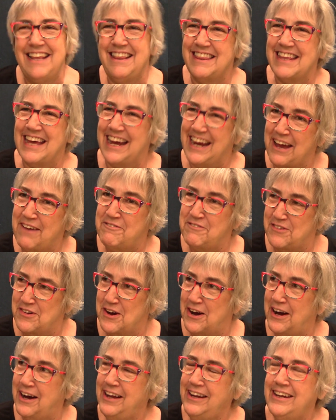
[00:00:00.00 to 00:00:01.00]
they have
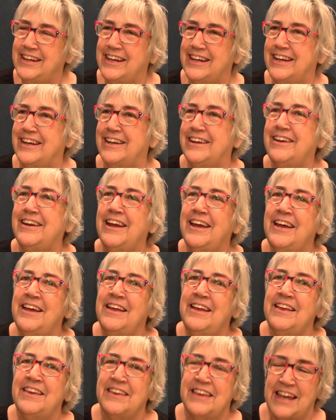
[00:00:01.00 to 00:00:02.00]
not, and
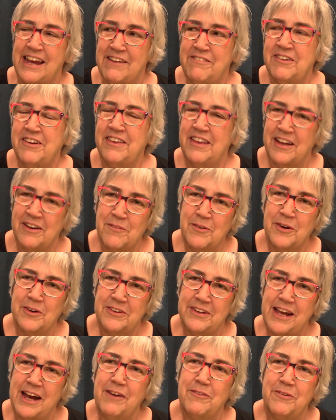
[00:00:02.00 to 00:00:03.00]
everything
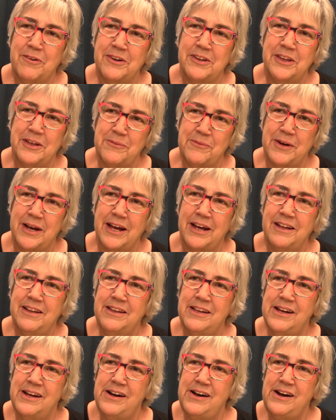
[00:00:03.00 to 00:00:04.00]
worked out really did they well. cut
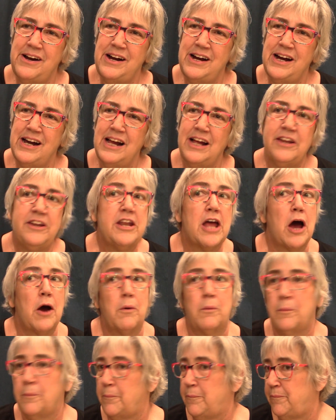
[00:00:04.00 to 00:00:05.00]
the Achilles tendon? No.
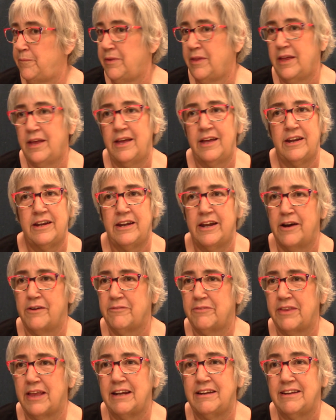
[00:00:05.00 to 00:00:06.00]
Okay. No,
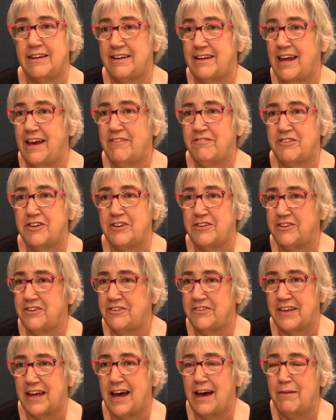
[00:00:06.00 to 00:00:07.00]
they didn't have to do
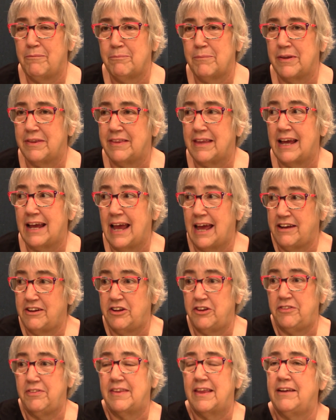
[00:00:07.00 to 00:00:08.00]
that, okay. but they had
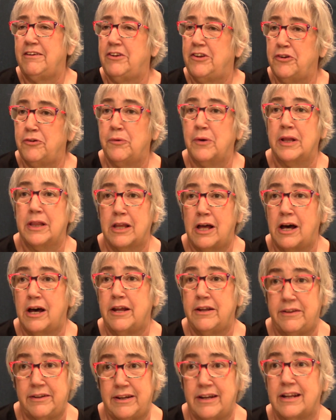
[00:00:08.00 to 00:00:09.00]
to. They do a
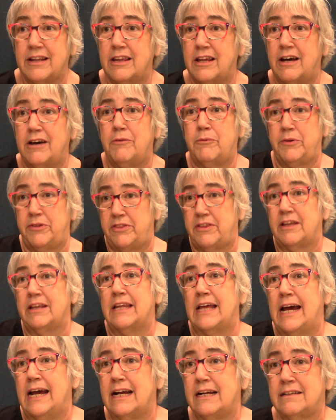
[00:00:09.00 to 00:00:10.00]
lot. Did a lot with the
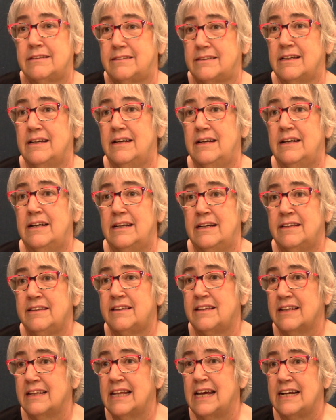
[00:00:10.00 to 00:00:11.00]
legs. Okay.
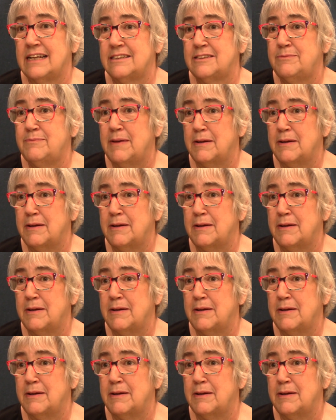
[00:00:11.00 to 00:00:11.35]
The legs